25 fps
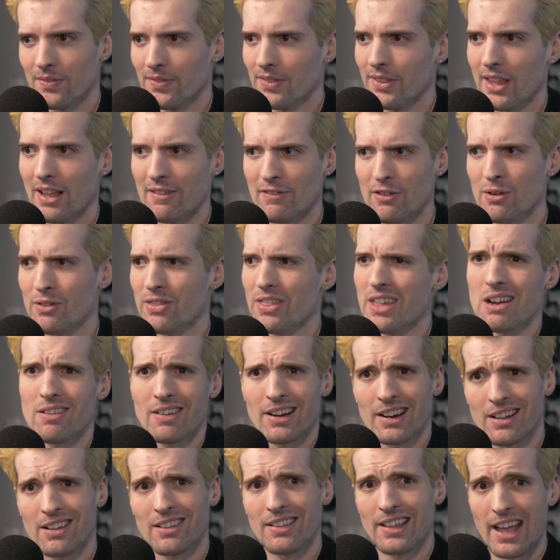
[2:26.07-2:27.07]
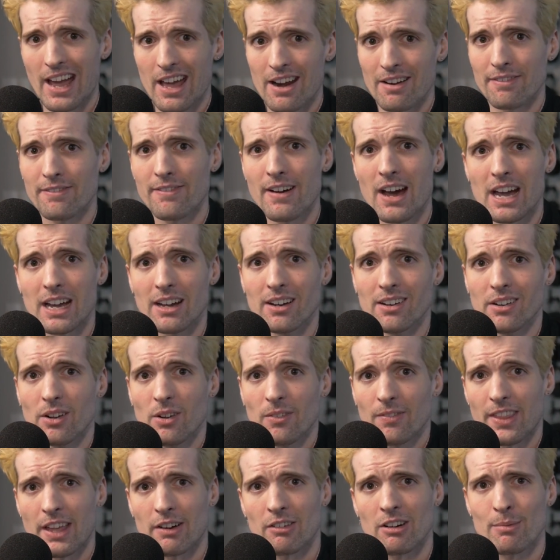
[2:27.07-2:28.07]
If you theoretically had a file
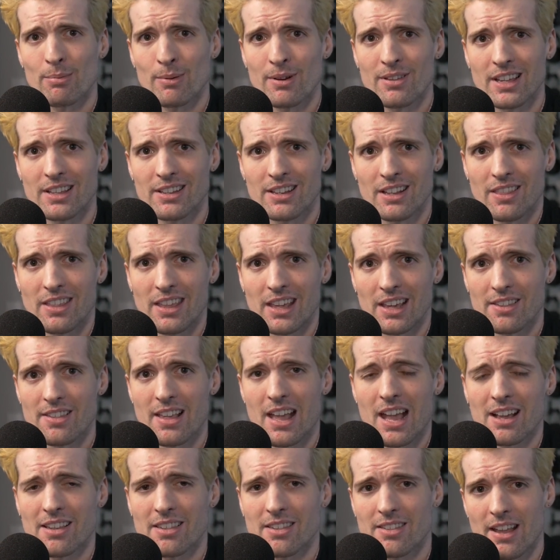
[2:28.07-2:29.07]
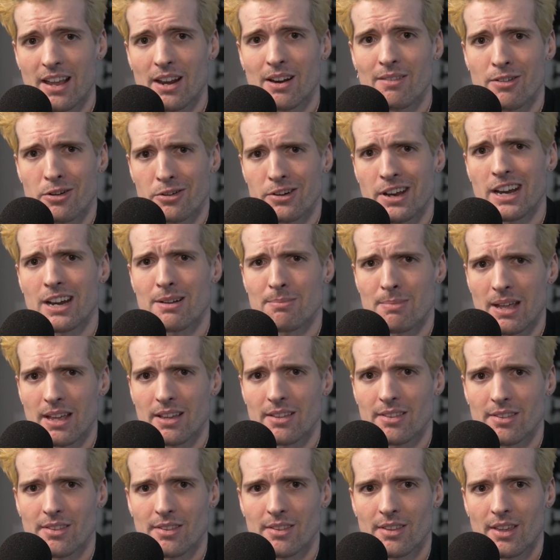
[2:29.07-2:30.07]
that represented the exact state of your
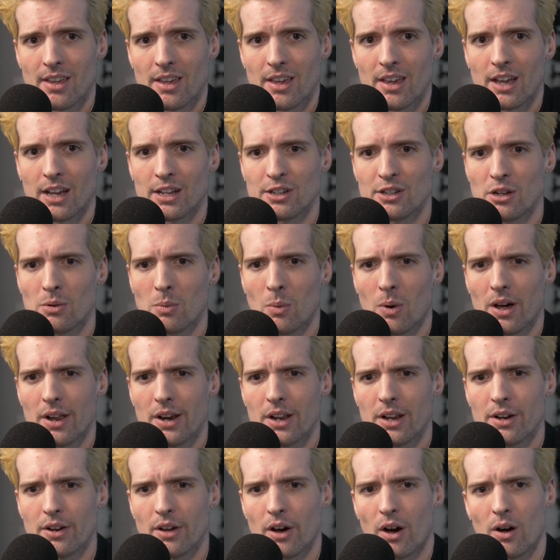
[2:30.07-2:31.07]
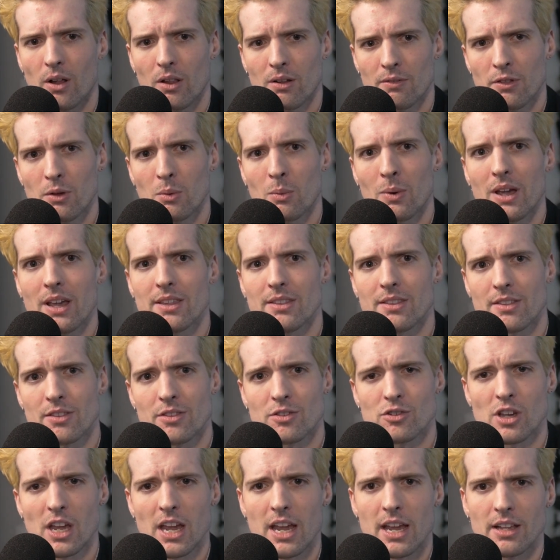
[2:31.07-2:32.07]
database and you wanted all of the ways it's
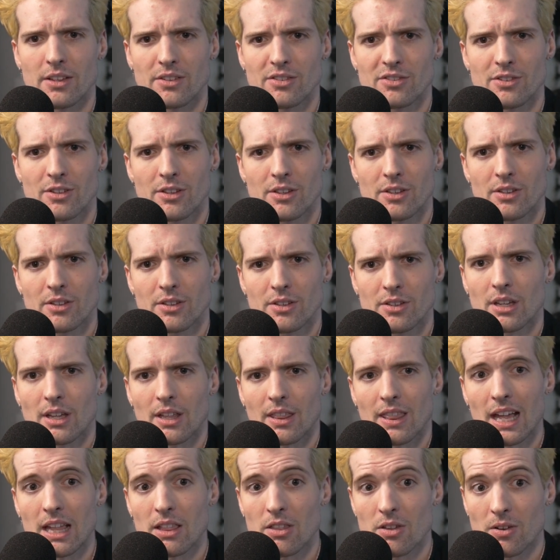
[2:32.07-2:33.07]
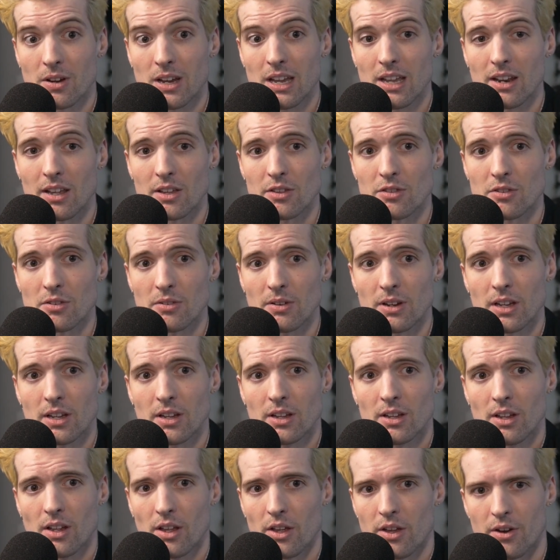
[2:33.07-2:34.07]
changed, that's your Git history.
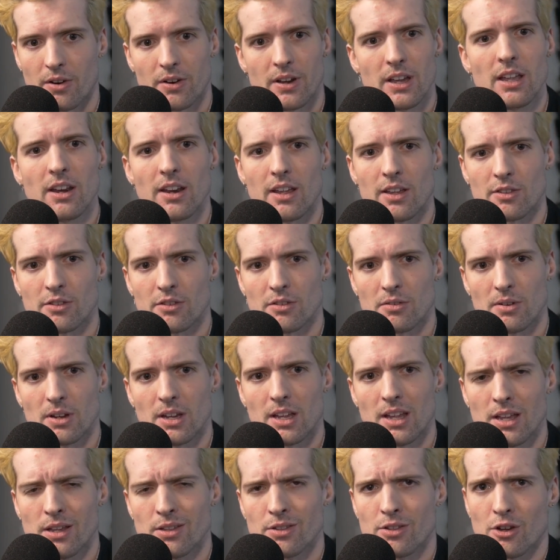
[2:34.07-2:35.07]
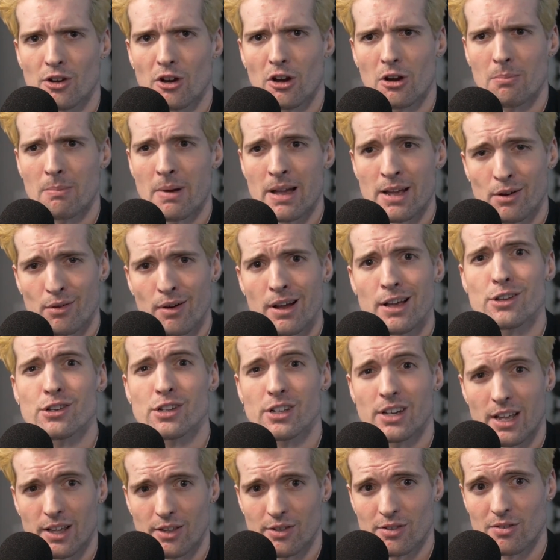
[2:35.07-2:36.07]
Your Git history is your migration
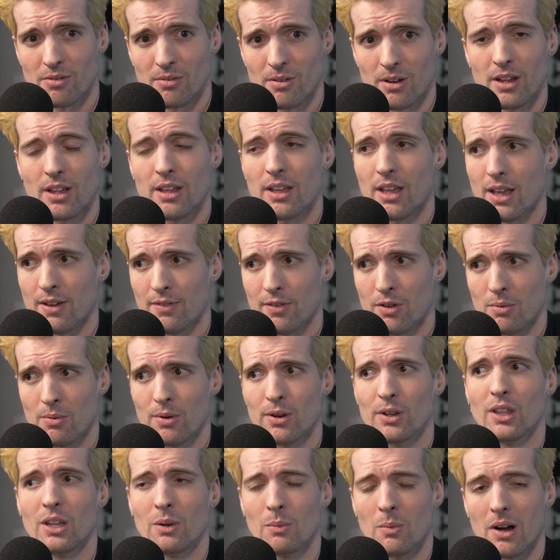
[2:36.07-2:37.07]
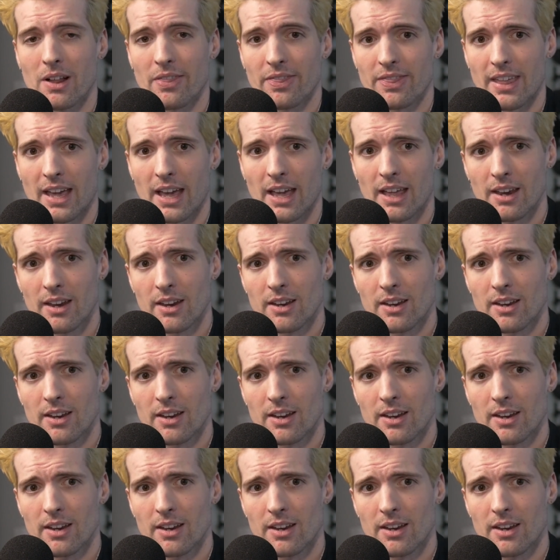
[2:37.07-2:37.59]
history if you really want that.